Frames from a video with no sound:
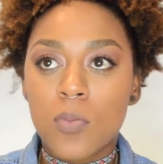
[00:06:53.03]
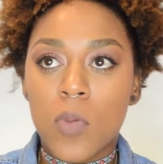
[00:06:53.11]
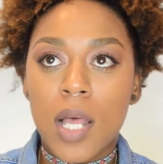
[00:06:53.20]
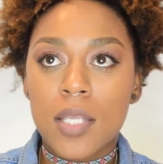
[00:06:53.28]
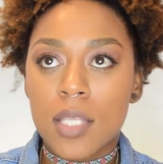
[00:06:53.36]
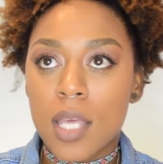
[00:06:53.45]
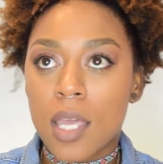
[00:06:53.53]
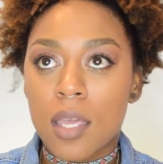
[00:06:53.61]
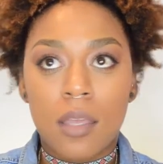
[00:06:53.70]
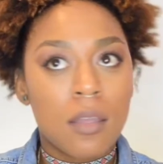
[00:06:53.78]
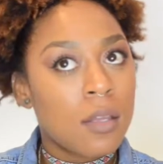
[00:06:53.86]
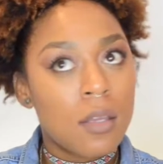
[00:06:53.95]
When I
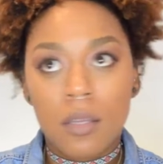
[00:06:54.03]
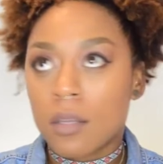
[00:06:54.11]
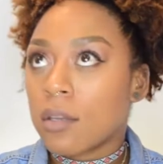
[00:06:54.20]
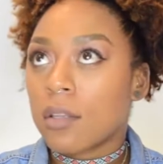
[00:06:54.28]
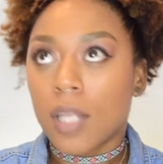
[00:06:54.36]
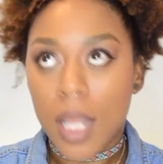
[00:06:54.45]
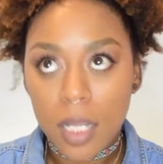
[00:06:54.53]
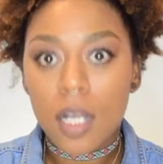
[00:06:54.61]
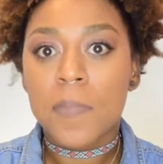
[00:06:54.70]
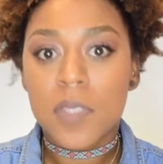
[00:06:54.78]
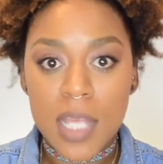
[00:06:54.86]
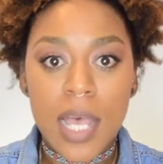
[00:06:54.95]
say like
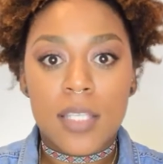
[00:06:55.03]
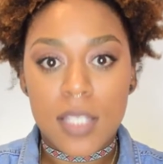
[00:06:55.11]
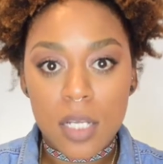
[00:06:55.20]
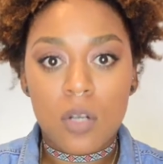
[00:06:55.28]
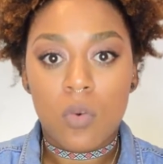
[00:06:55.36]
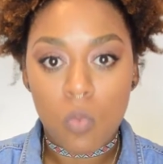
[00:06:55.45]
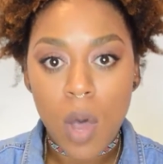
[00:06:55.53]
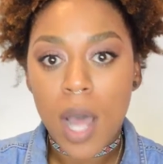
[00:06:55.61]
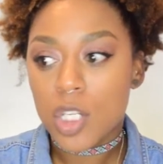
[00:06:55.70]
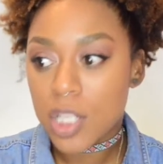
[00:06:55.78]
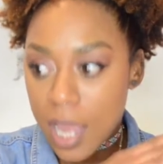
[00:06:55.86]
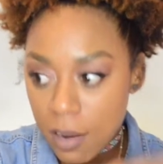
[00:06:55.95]
obsessed, like
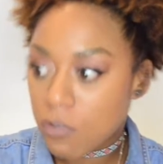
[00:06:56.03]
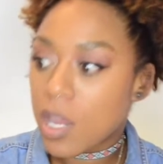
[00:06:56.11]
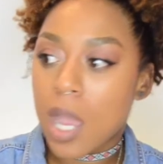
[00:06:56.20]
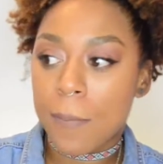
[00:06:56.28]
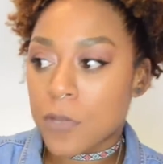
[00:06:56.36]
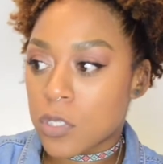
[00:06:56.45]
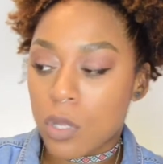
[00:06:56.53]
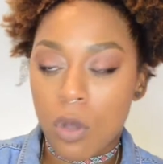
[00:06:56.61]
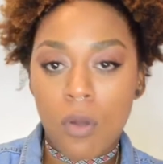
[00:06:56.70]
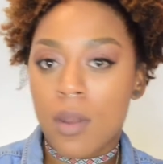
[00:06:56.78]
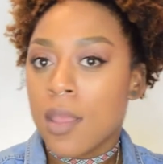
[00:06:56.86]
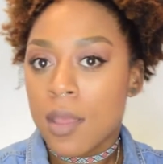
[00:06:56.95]
watched every
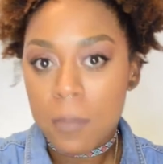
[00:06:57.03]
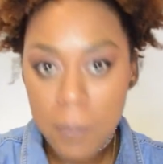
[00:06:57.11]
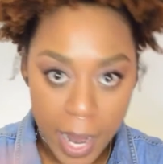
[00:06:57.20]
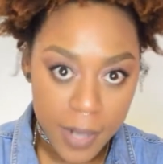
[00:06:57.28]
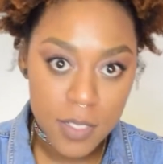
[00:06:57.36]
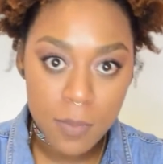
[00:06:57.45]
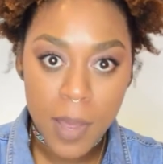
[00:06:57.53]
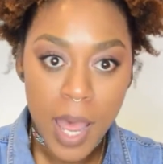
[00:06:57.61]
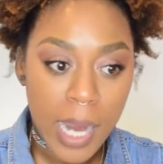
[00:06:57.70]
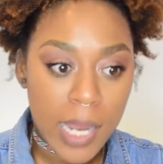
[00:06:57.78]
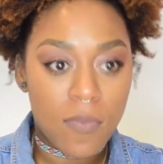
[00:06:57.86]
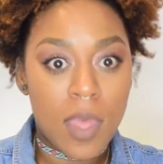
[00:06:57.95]
episode back to
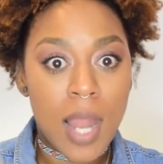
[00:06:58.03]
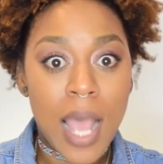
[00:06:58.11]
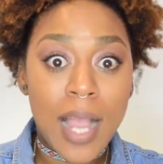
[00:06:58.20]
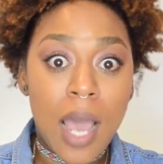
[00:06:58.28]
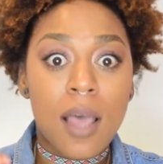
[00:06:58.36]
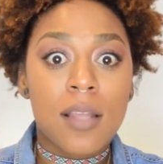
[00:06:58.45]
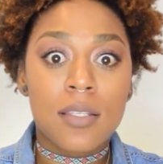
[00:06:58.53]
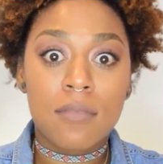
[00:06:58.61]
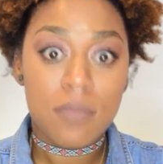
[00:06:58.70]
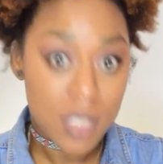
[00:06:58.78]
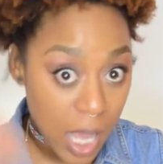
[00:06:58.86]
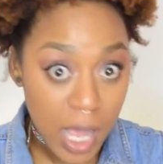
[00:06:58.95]
back, and then I got
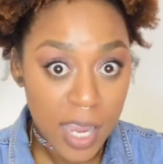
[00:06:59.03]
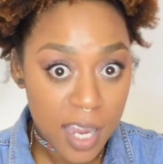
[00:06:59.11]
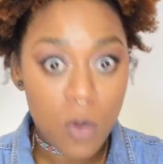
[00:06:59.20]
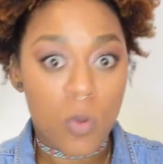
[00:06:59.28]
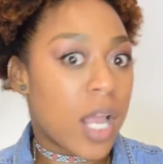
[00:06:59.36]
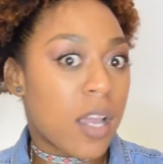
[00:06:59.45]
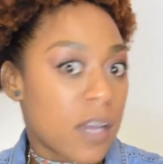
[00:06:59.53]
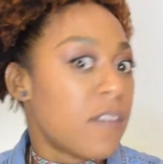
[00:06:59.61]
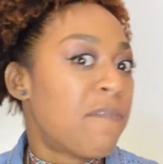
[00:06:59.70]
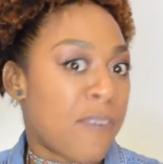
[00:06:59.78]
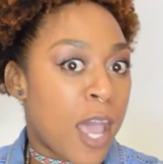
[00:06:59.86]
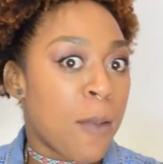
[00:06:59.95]
tight when I
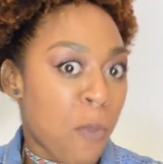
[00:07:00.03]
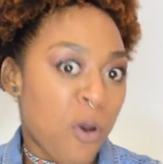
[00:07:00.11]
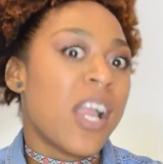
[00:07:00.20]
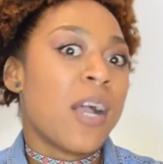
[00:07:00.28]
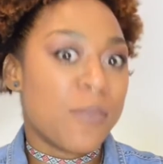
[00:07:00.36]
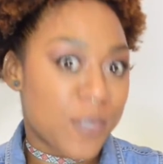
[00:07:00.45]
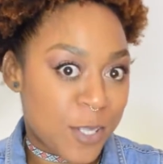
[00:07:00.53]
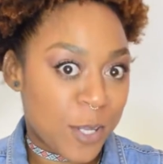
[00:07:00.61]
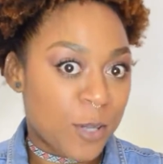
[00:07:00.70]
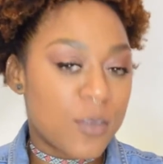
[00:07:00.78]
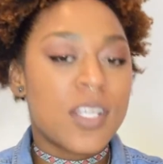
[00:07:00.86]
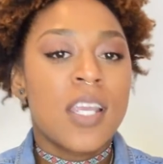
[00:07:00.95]
couldn't find more
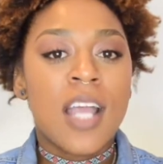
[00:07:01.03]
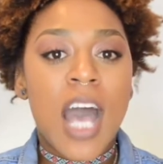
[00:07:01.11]
episodes.